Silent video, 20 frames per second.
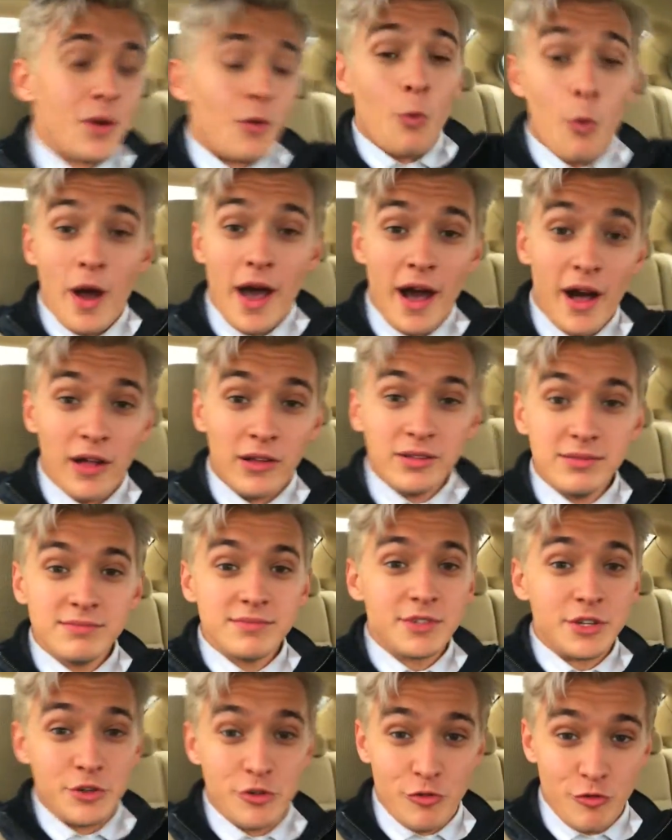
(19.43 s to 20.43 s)
Well,
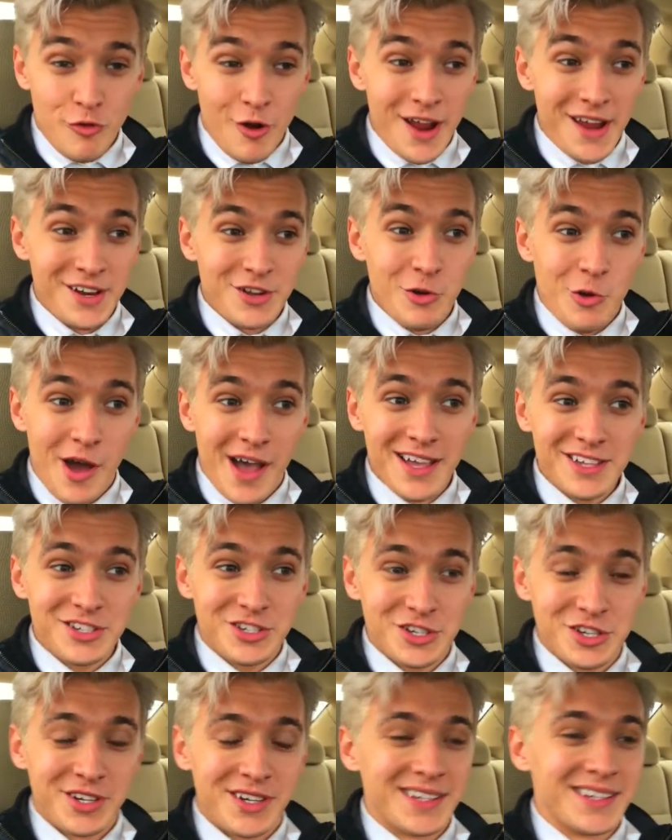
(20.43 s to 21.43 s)
great
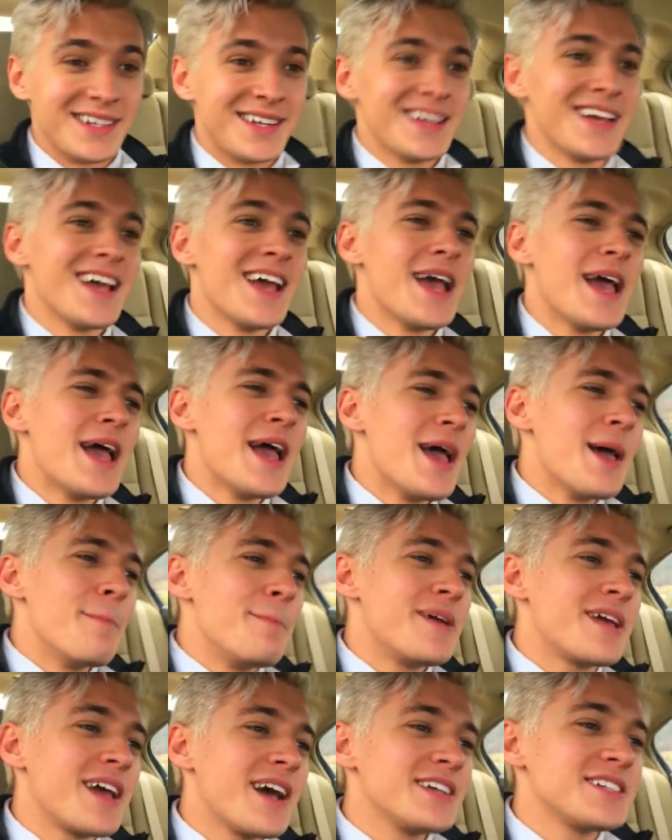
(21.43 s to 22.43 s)
question.
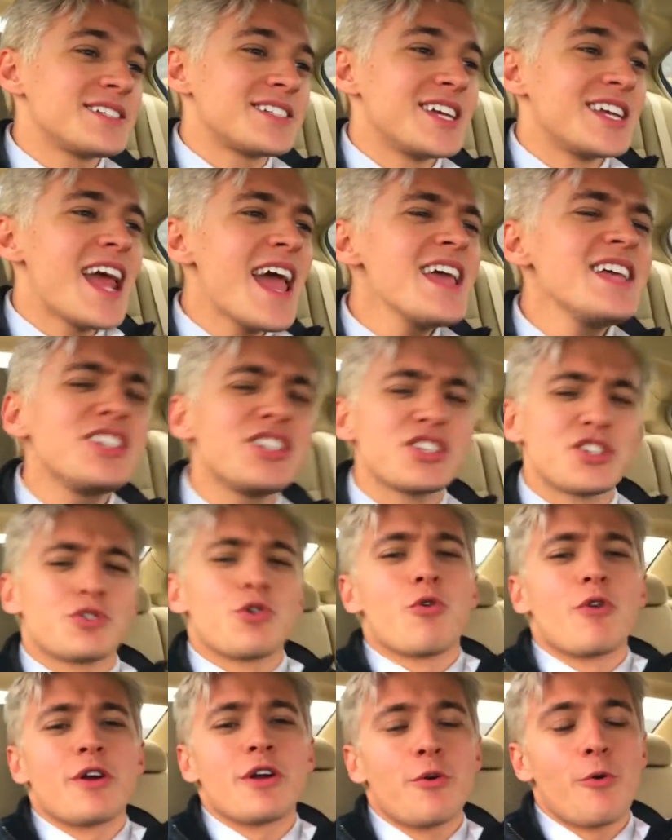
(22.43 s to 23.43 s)
Because today's
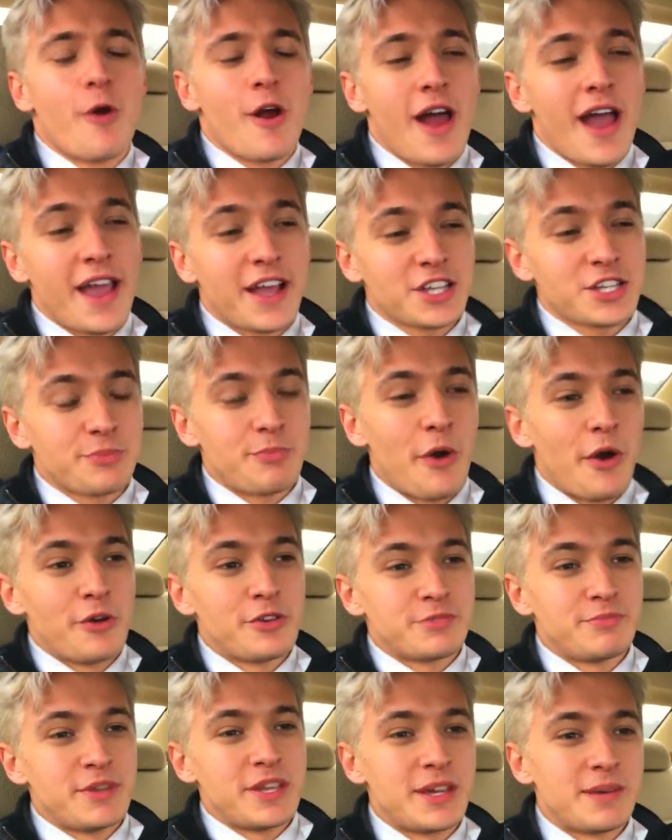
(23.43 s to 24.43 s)
story where I
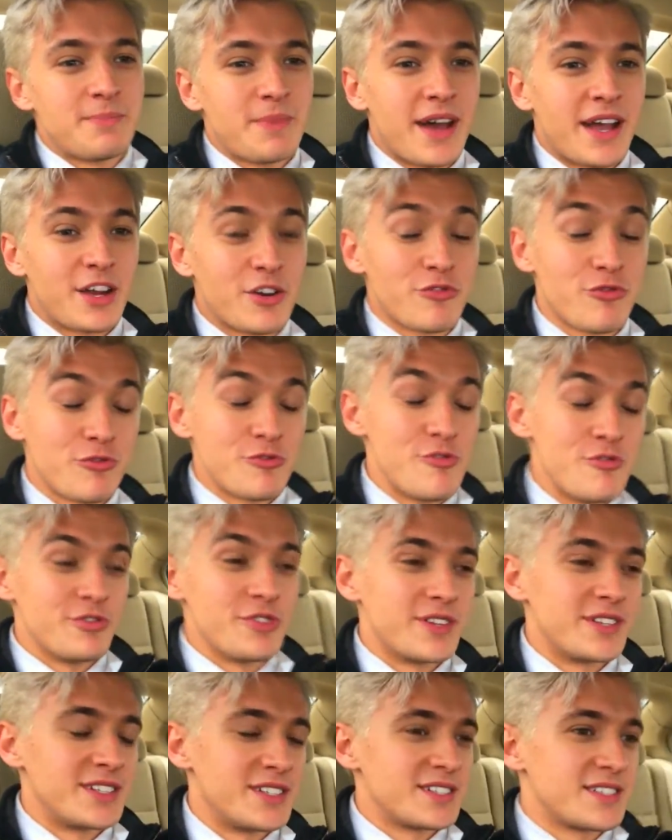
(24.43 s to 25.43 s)
expose me in my
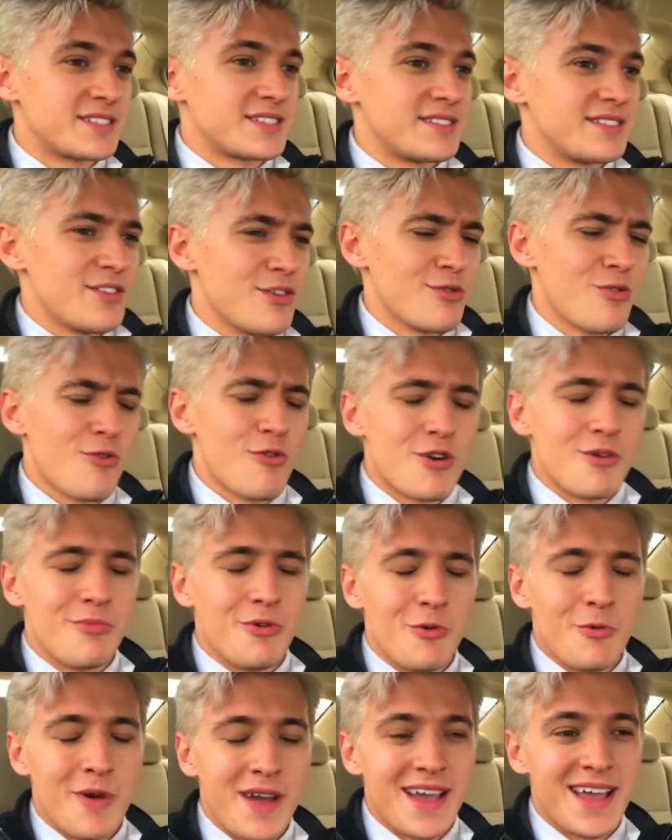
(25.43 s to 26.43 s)
cruel and just
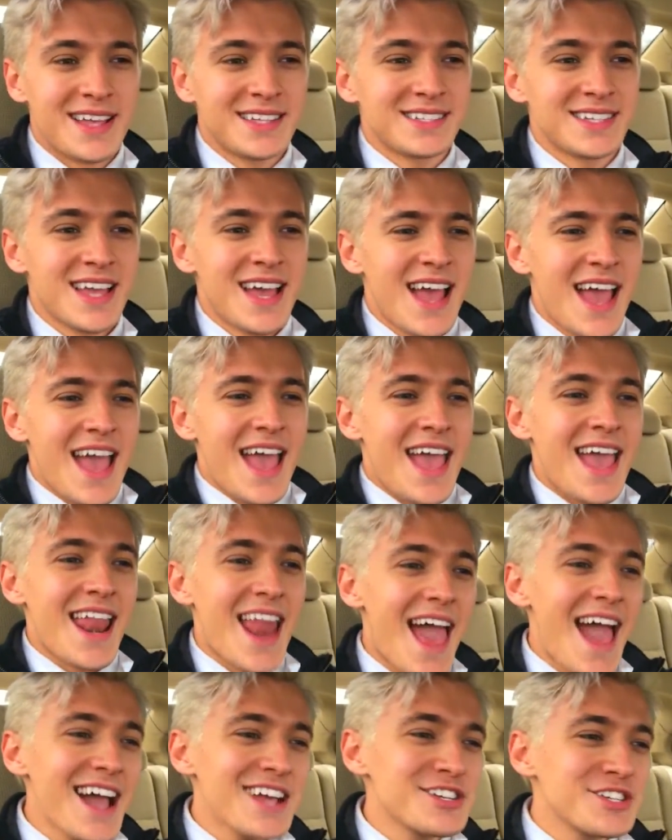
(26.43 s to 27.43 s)
horrible ways,
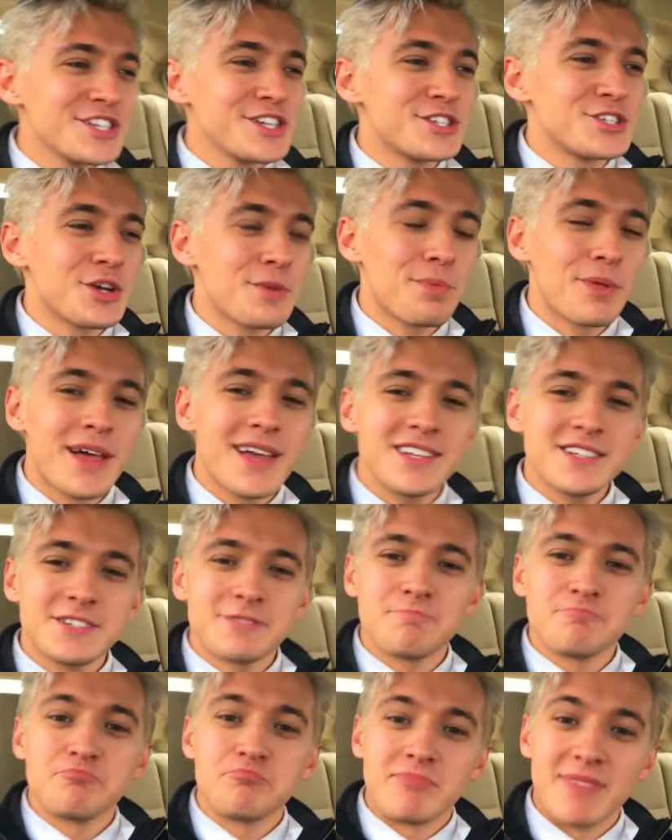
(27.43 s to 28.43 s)
it actually took
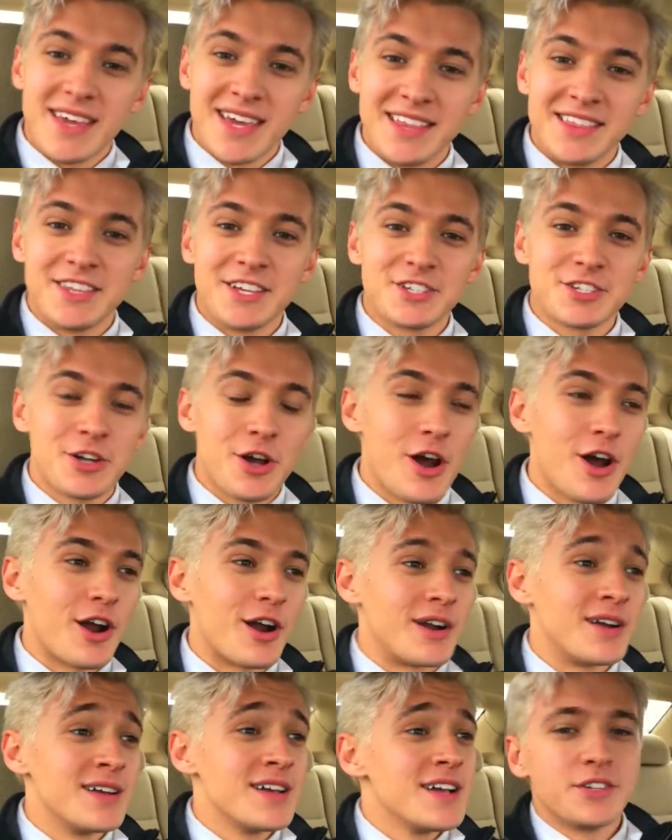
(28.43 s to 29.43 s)
place in this
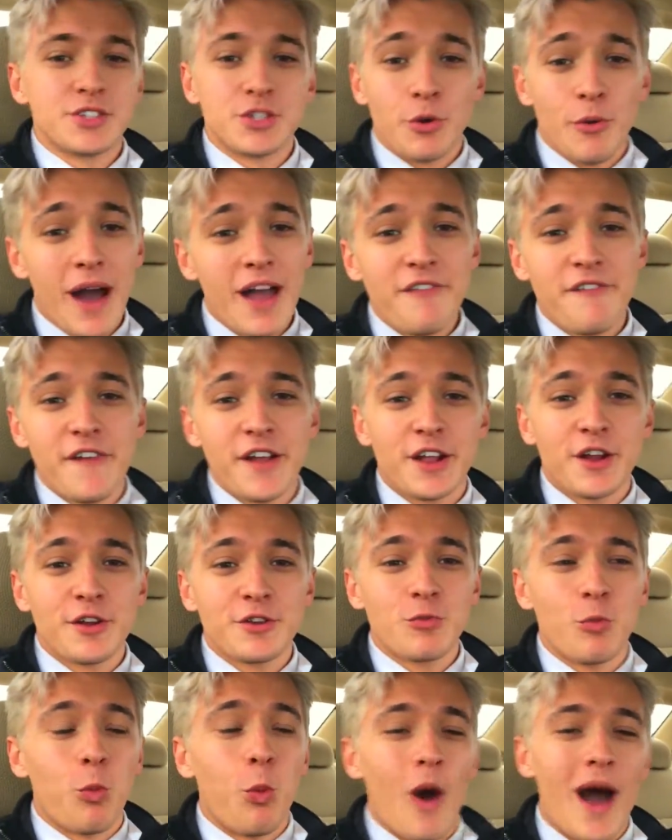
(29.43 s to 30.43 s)
car. So I
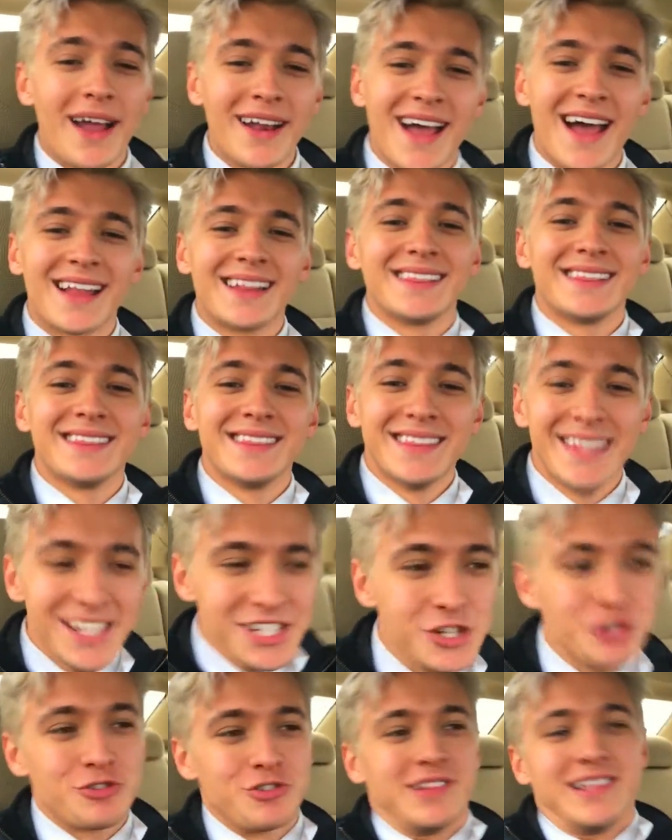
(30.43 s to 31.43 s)
figured, why not
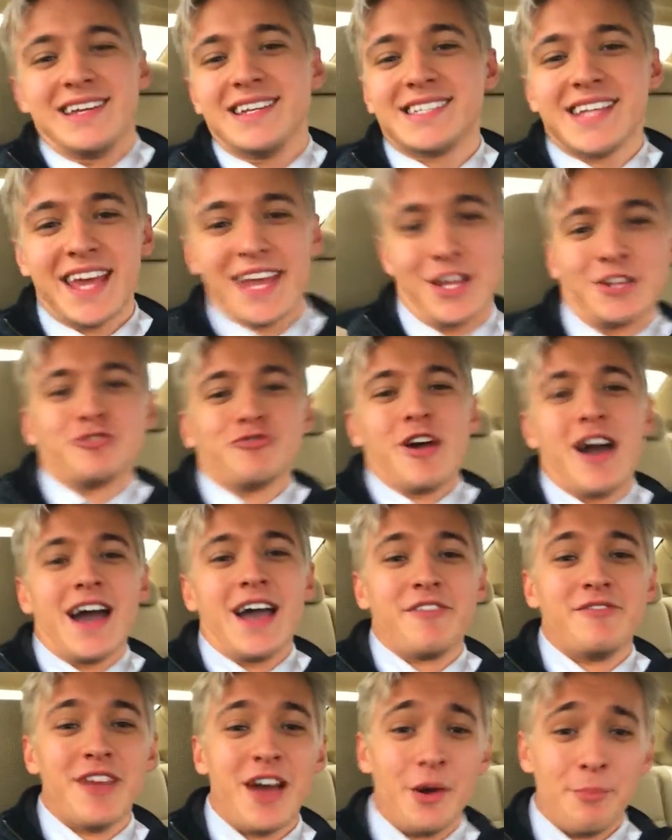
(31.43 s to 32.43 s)
literally take a
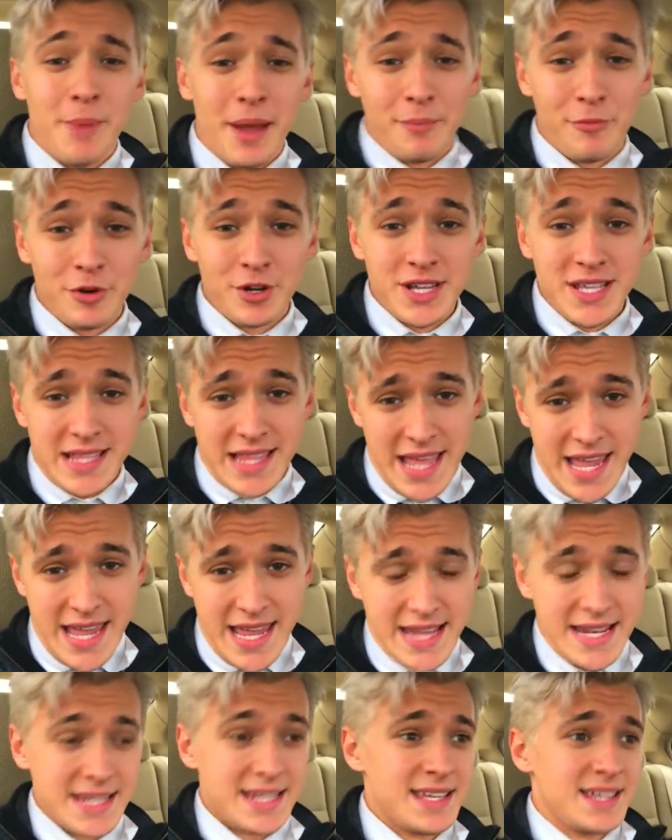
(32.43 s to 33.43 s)
drive down memory
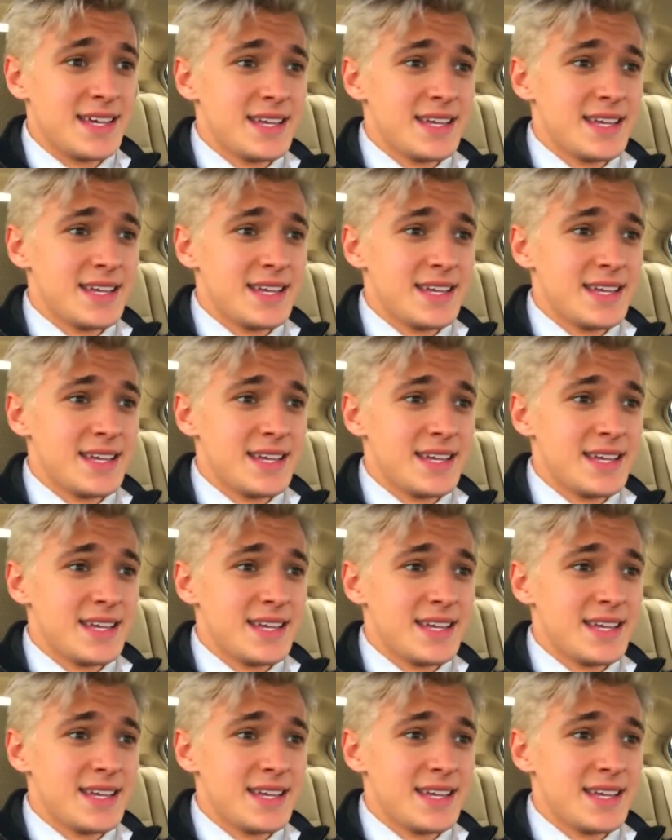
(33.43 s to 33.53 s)
lane?